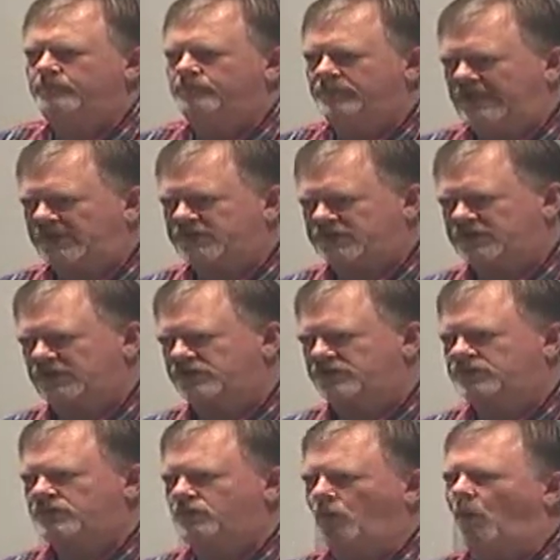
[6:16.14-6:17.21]
This
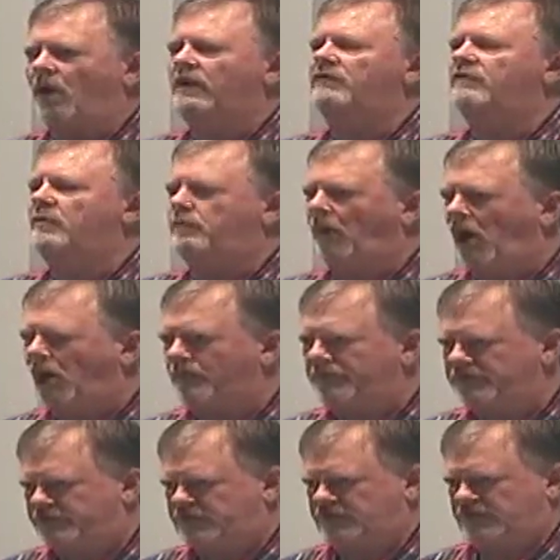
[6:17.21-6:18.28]
is one of the
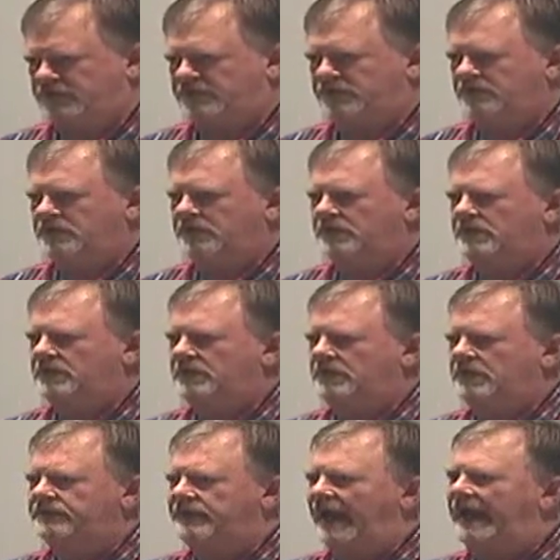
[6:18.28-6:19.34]
purposes.
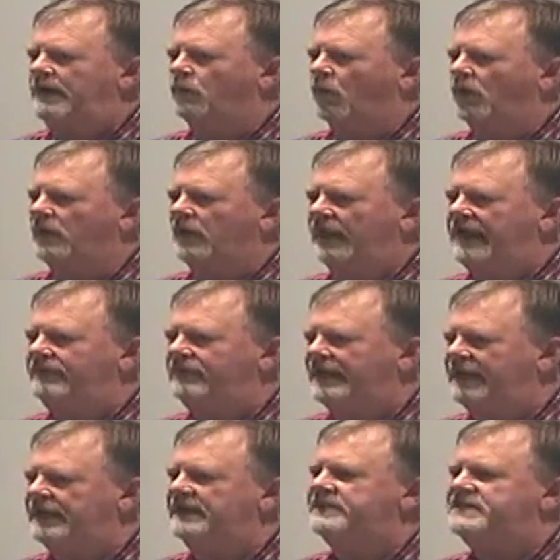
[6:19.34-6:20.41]
They were
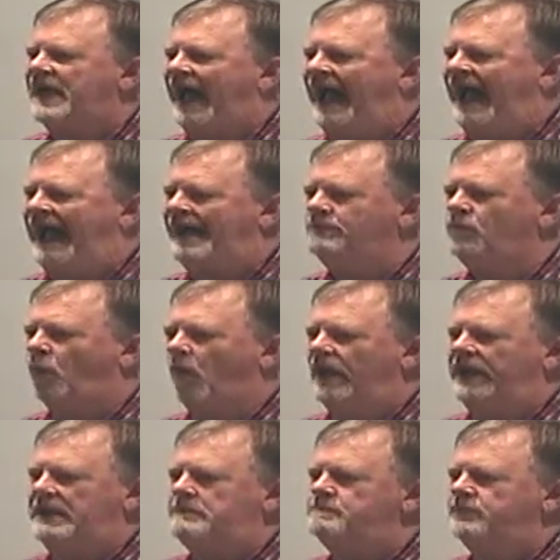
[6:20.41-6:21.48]
living in a time
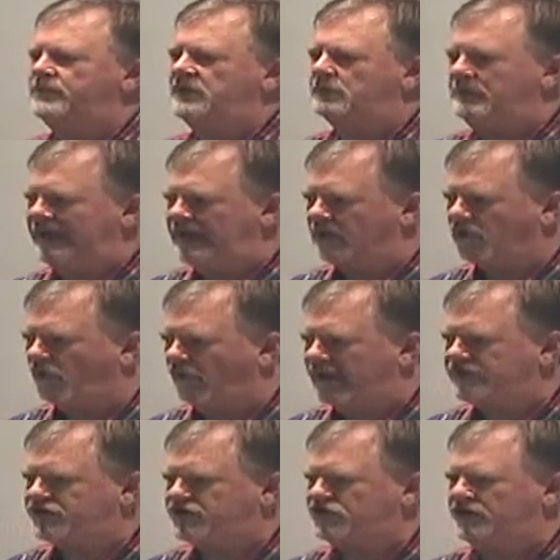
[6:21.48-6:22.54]
when to be a
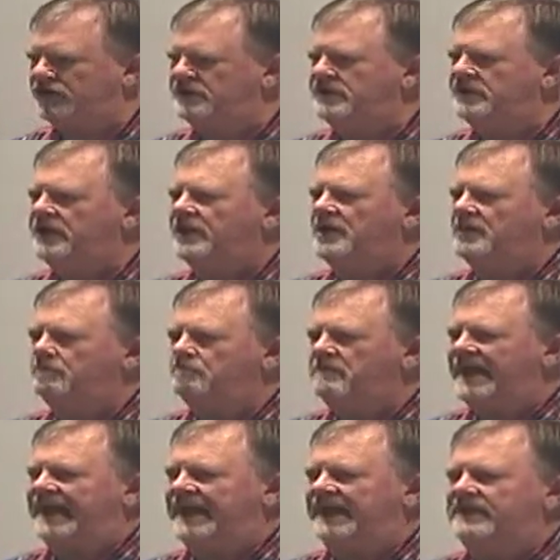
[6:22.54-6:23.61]
Christian
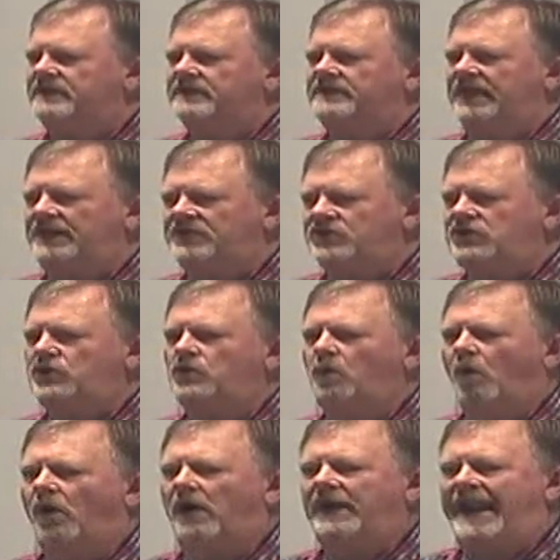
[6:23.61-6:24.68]
meant that you
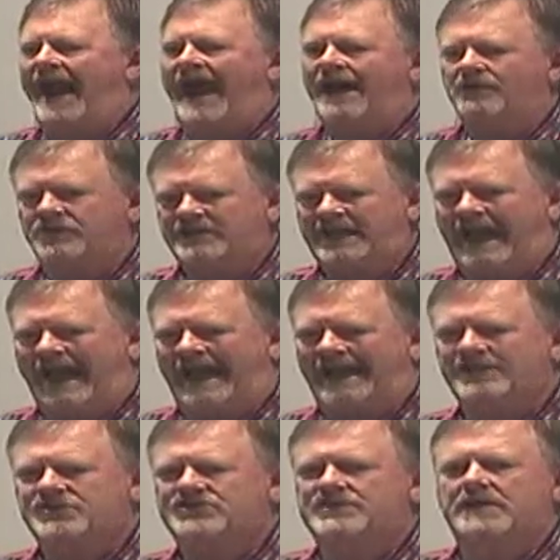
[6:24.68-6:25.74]
were an
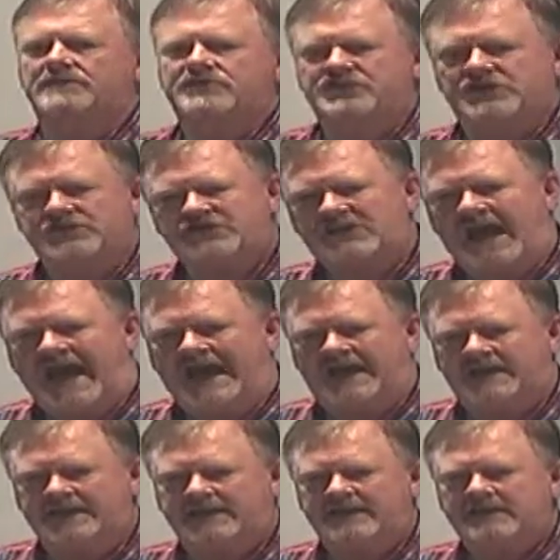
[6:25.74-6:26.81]
outcast of
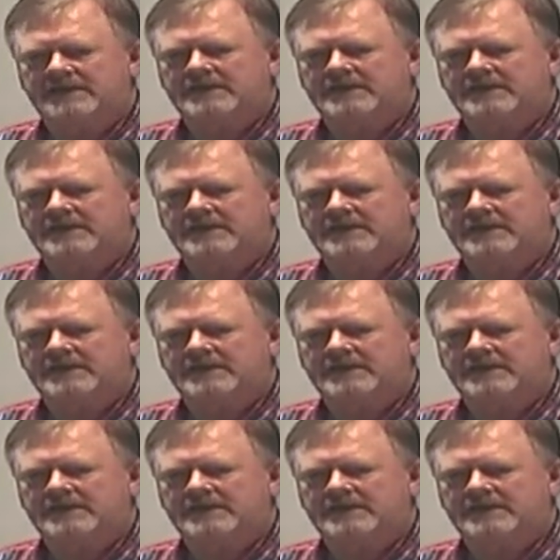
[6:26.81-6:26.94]
society.